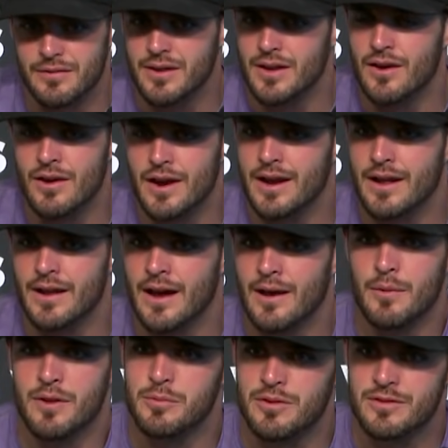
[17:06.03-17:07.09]
even know how to, how
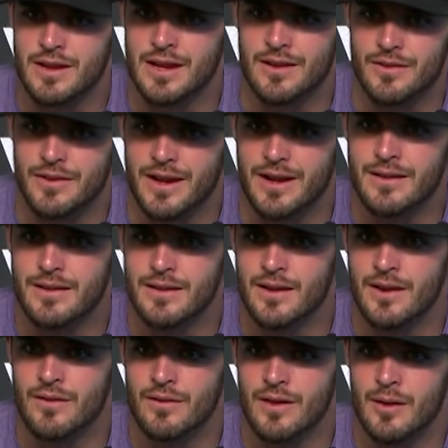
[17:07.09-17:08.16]
am I supposed to handle that? You
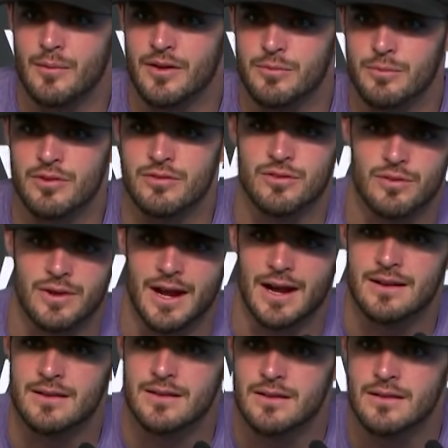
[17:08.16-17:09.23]
know, how am I supposed to
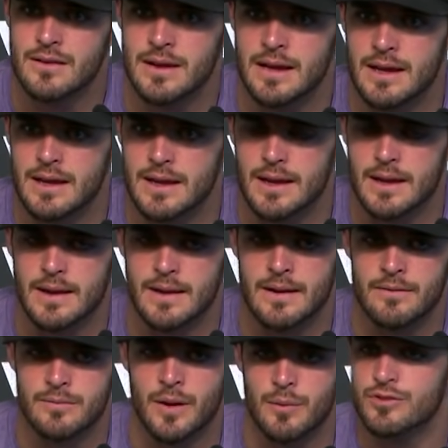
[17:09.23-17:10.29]
react? And uh,
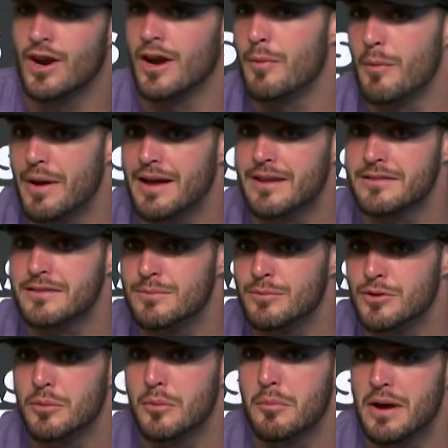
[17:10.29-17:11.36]
i am trying my best,
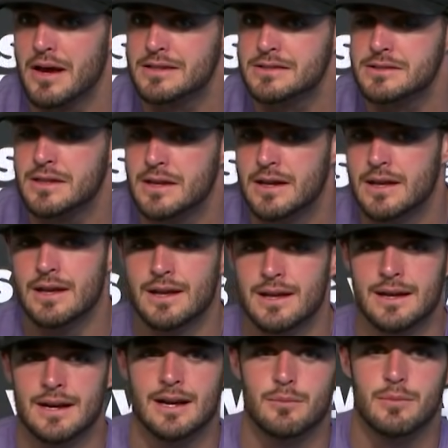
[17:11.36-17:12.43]
I'm doing my best,
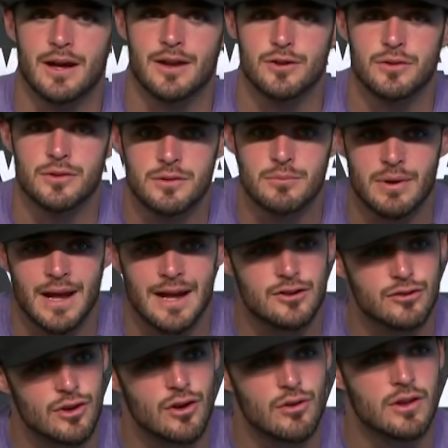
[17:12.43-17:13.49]
uh, but I knew, but I
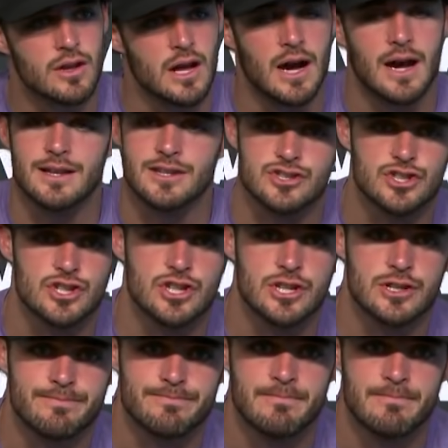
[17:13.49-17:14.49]
do know that God is good,